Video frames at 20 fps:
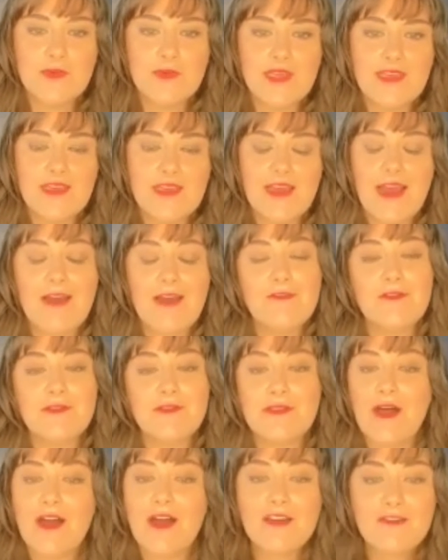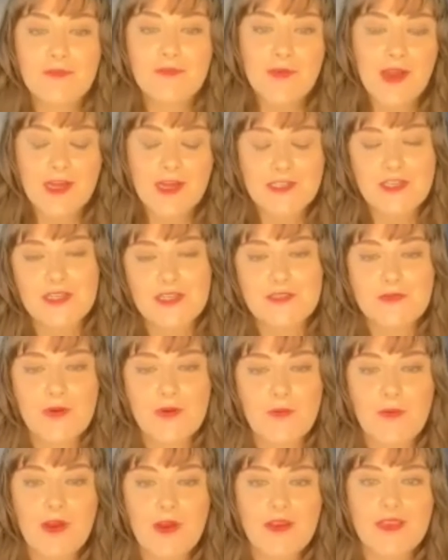we have a lot of projects
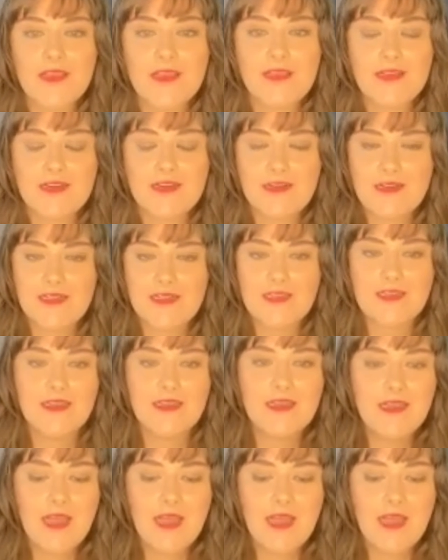we're working on.